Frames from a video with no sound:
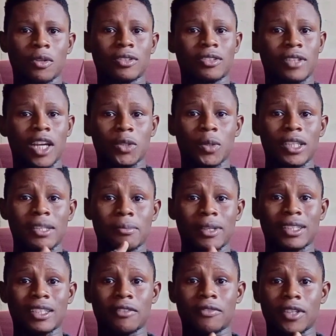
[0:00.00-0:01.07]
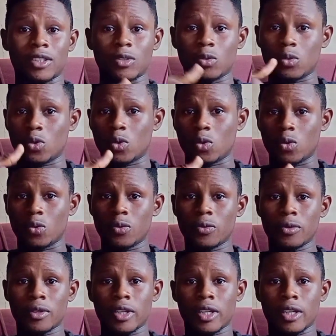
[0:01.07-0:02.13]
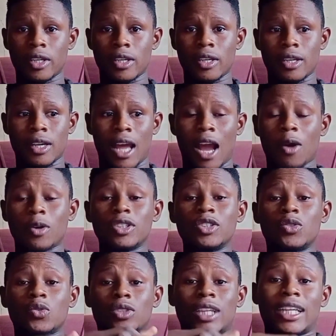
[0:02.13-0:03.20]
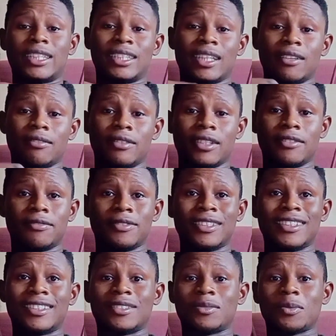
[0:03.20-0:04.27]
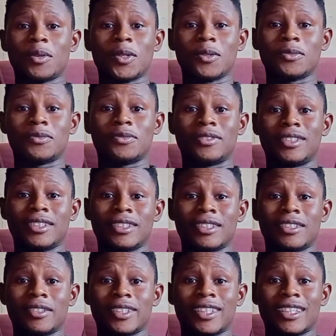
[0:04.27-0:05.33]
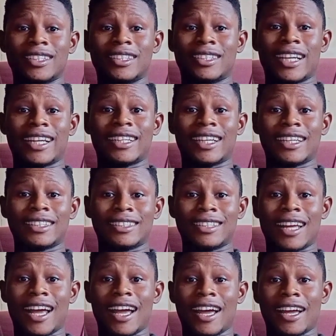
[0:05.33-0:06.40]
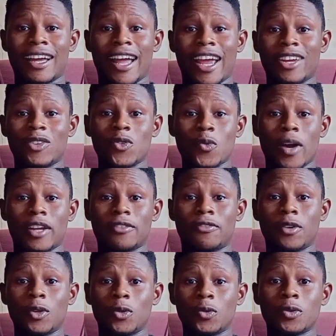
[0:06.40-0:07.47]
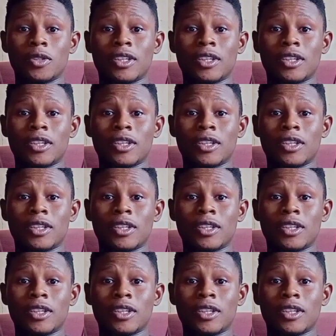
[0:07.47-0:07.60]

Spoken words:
actually makes a very good logo. According to Sergey Aviv, he's one of the greatest designers that I know and follow,